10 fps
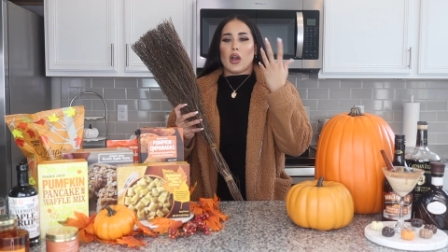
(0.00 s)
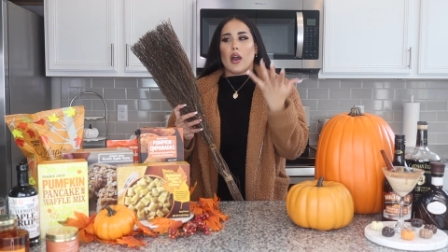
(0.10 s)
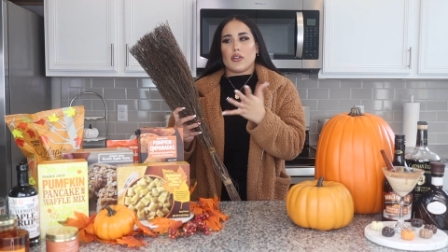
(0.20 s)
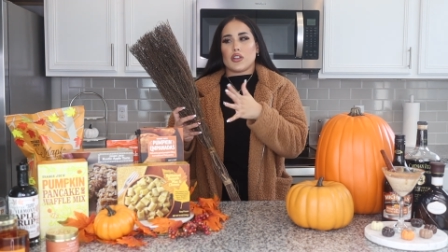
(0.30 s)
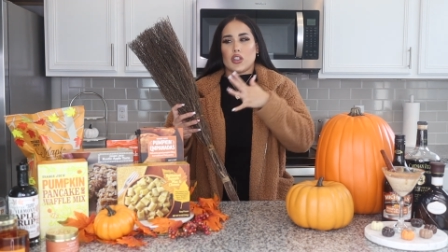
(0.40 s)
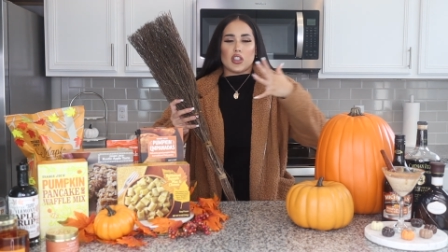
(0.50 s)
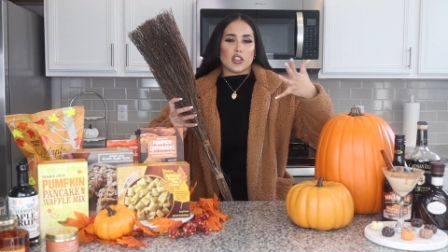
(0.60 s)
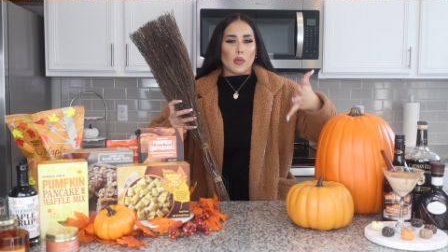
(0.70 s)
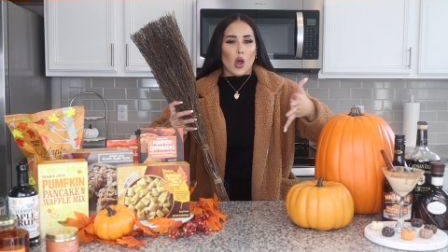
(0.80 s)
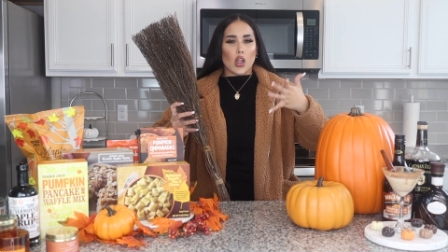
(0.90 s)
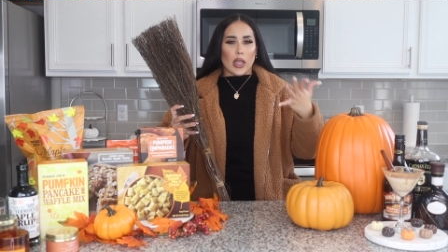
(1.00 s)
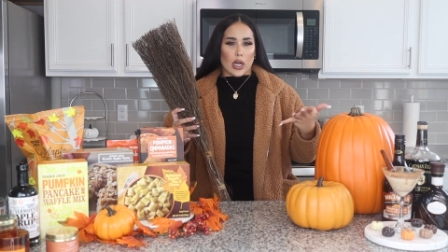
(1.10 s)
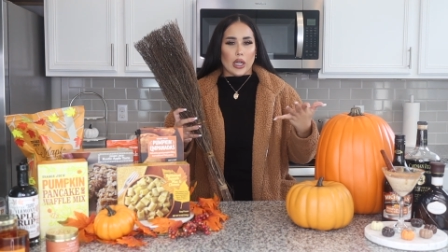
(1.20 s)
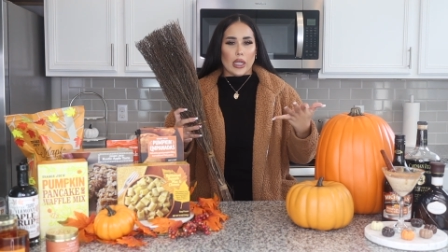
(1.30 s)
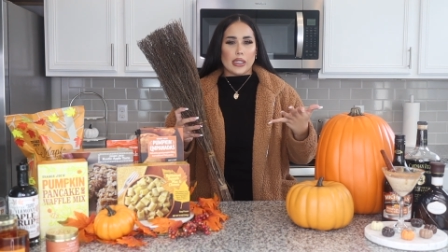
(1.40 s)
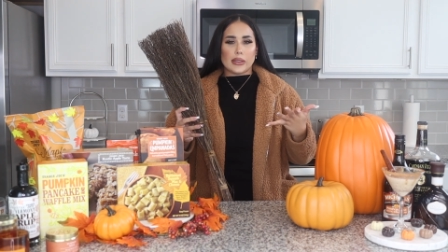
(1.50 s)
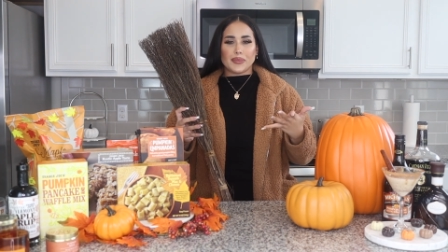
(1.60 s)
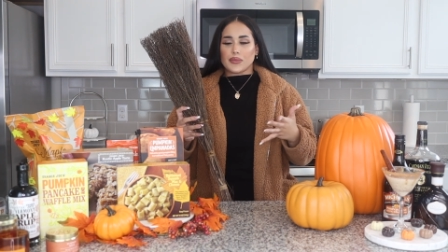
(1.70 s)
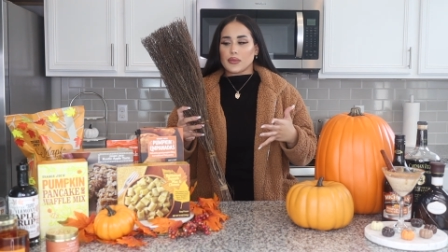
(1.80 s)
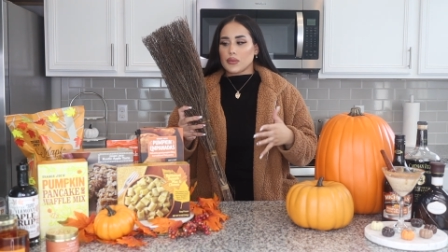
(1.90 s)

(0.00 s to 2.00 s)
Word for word: covers a small area.